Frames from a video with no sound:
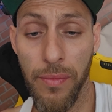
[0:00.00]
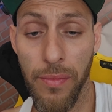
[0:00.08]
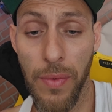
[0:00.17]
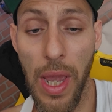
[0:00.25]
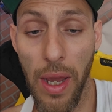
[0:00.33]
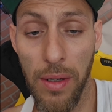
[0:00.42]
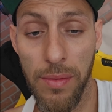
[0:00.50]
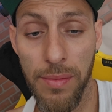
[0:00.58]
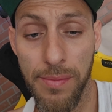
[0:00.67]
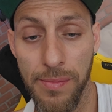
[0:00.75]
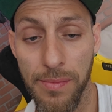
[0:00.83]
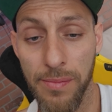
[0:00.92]
yeah,
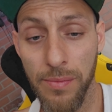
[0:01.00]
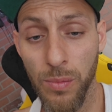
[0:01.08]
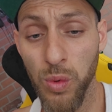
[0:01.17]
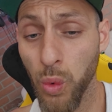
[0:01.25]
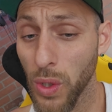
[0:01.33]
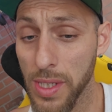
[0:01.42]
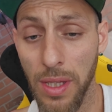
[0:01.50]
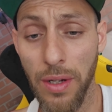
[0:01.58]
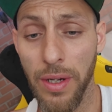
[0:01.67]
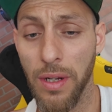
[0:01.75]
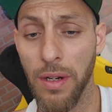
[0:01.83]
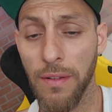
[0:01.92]
'twas a
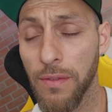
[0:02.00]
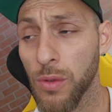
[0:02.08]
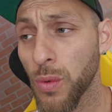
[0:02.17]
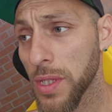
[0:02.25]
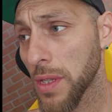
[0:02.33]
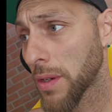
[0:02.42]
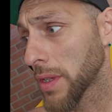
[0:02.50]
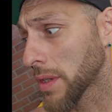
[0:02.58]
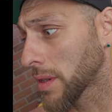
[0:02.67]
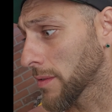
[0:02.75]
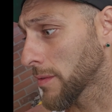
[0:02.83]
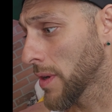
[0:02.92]
learning
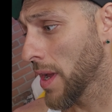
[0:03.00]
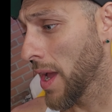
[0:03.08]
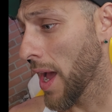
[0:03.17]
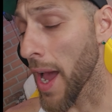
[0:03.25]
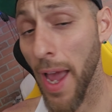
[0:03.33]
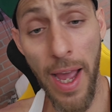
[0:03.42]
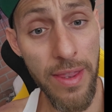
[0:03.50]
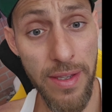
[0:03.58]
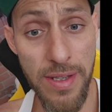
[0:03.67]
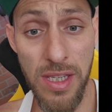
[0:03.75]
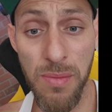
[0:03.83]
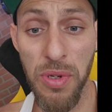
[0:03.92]
curve. I had the
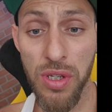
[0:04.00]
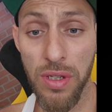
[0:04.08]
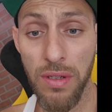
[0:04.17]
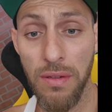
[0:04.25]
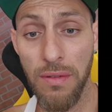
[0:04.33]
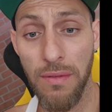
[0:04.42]
suspicion.